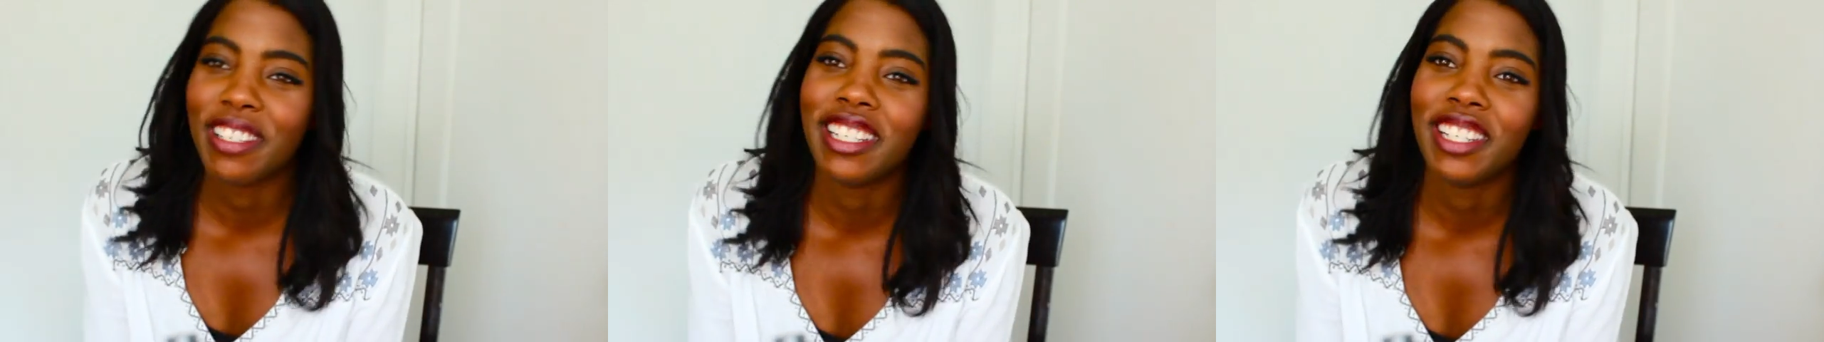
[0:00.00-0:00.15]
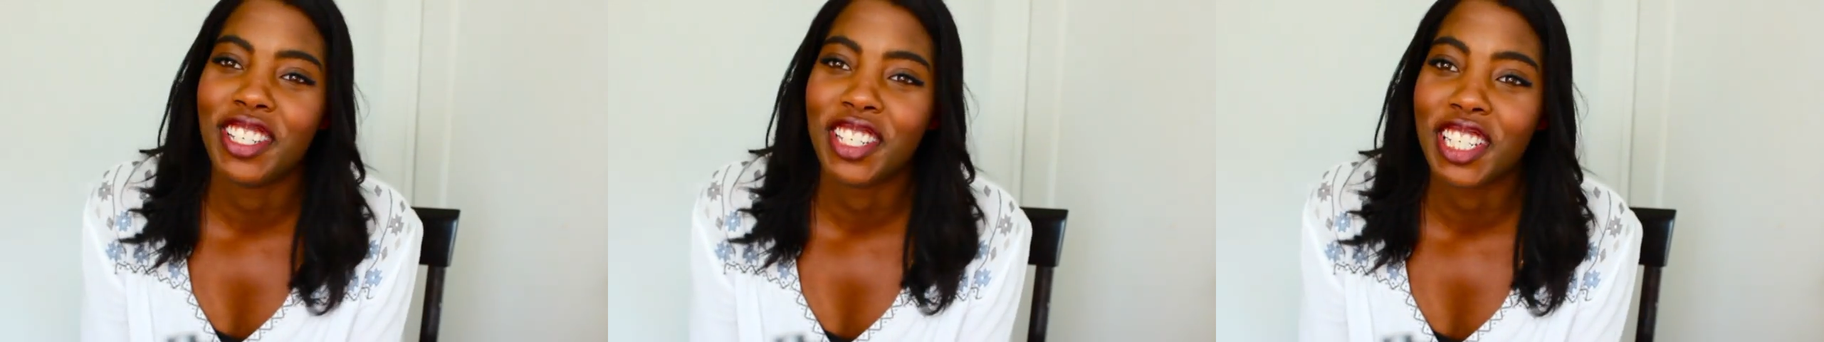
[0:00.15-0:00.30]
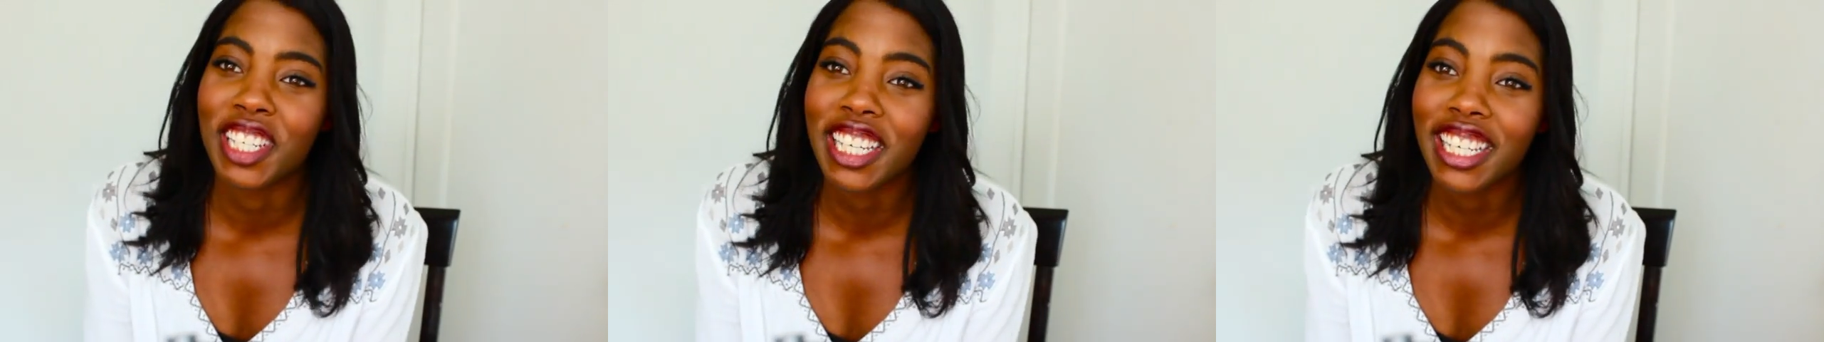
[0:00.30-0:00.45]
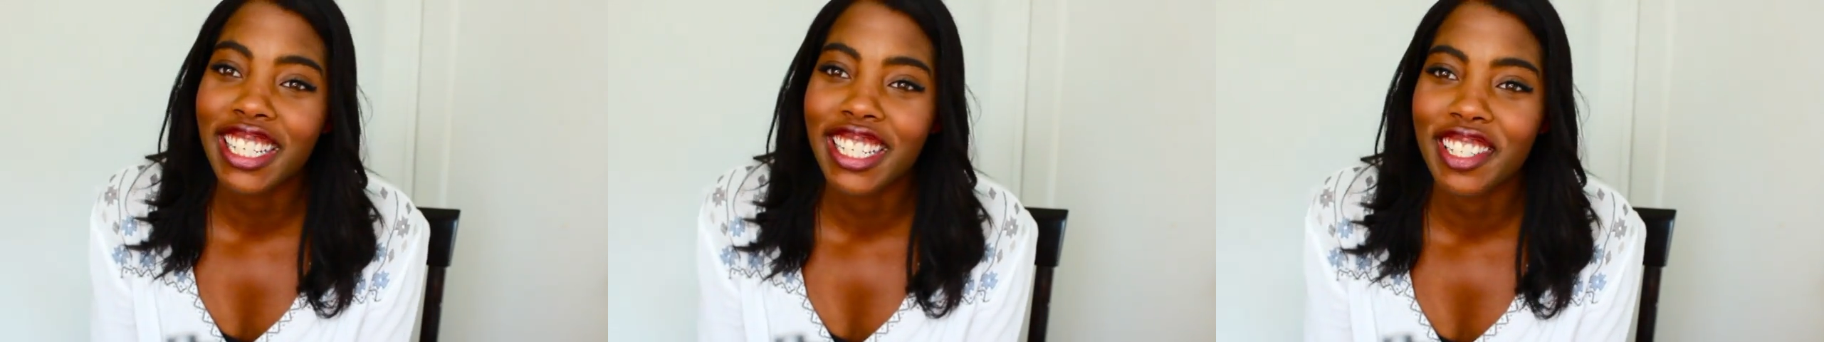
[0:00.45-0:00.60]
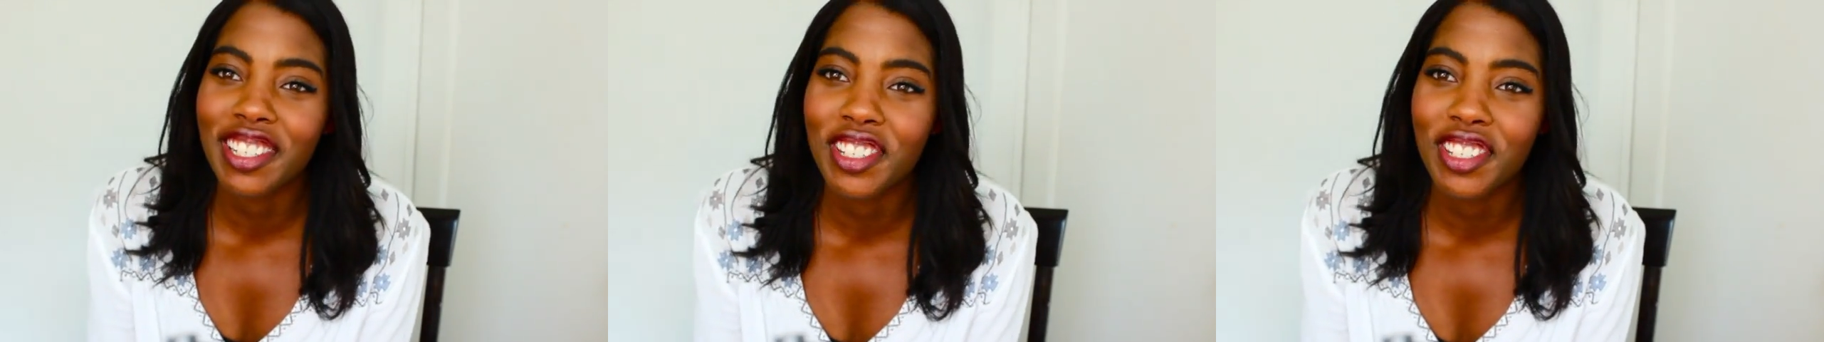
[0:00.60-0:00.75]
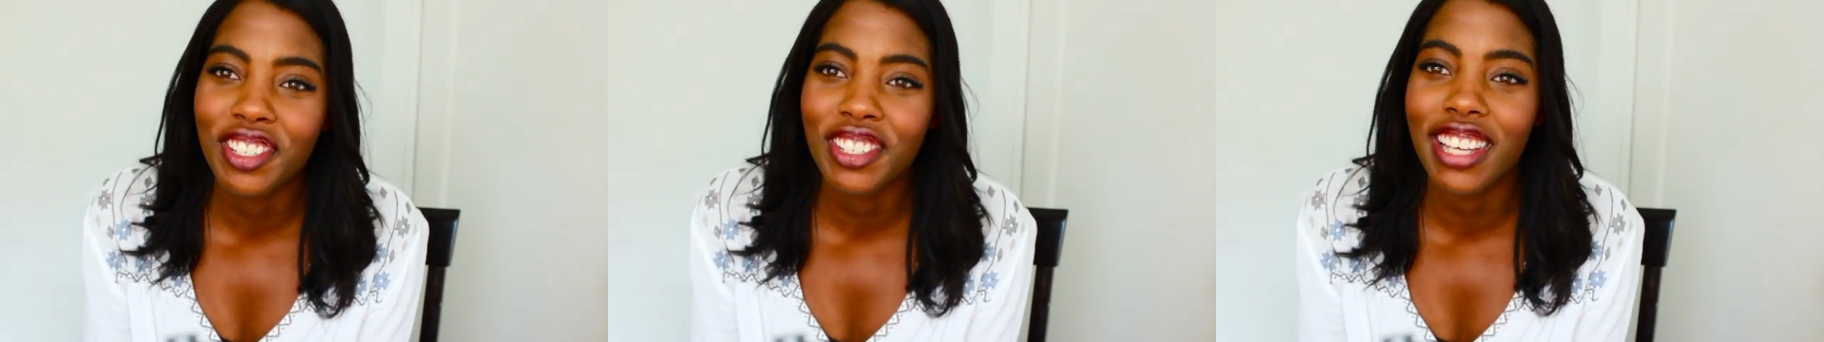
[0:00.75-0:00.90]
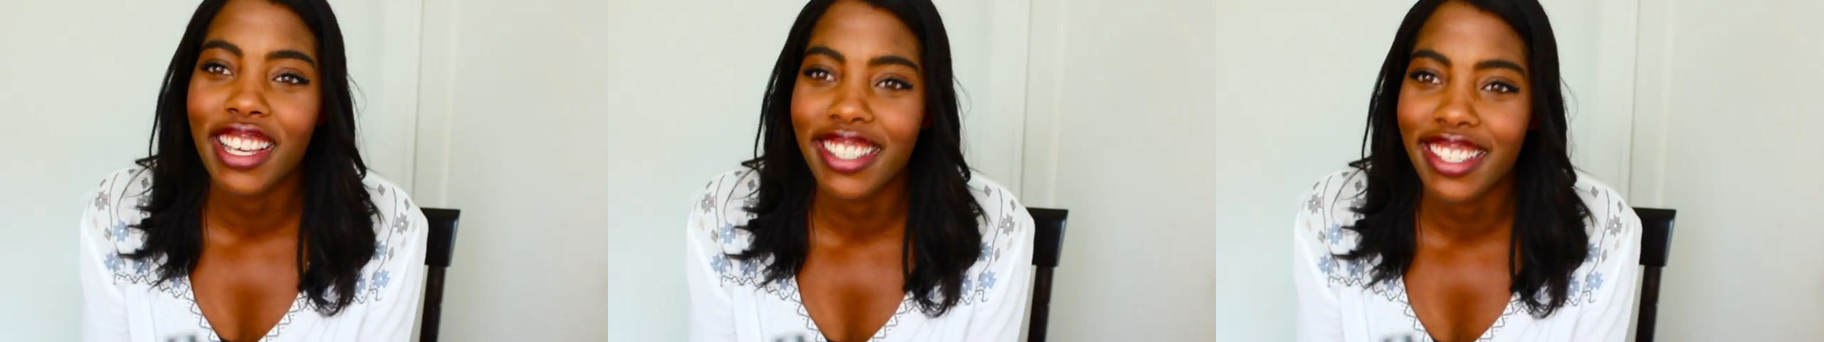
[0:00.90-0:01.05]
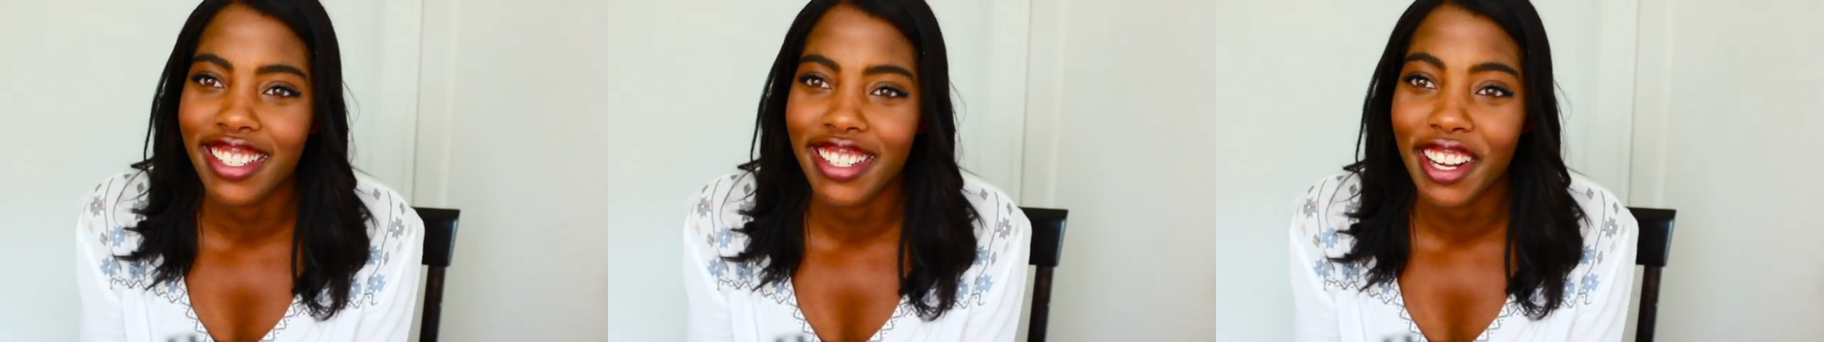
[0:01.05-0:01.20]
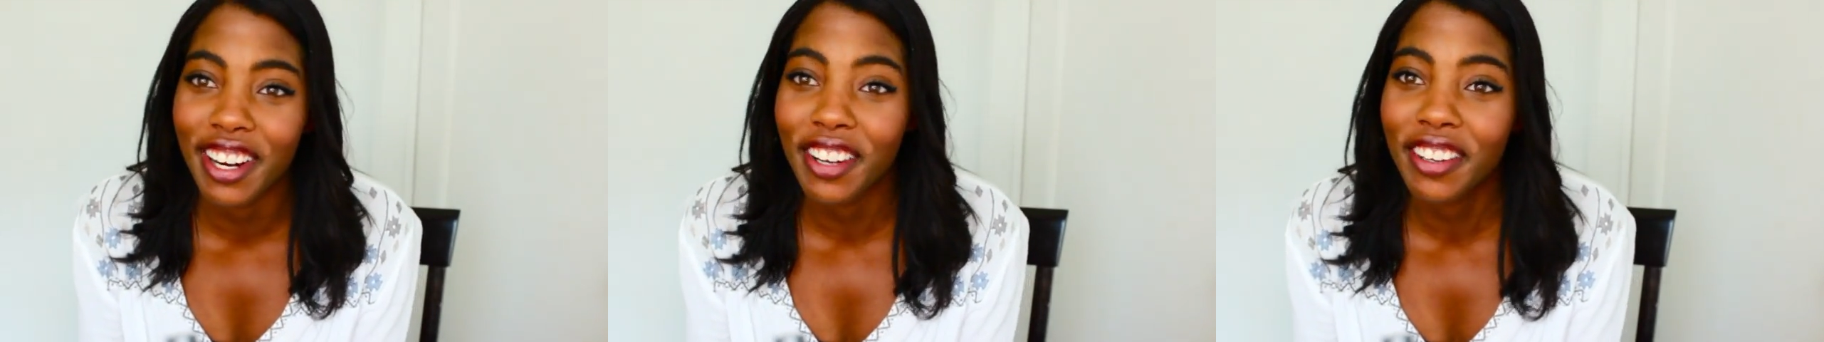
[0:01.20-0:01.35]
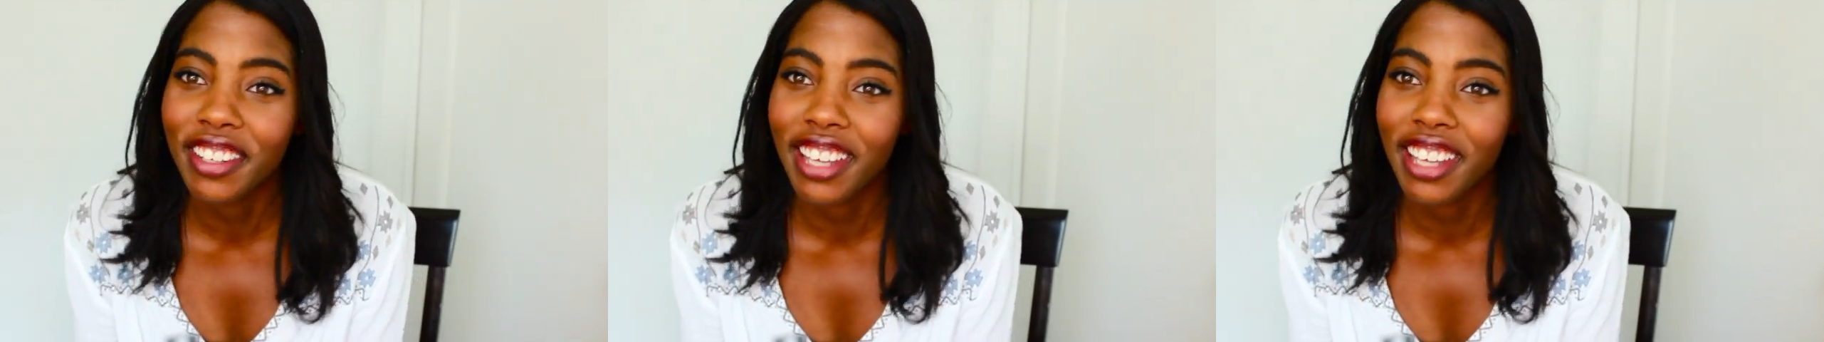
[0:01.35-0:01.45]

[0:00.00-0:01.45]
PG and it's just not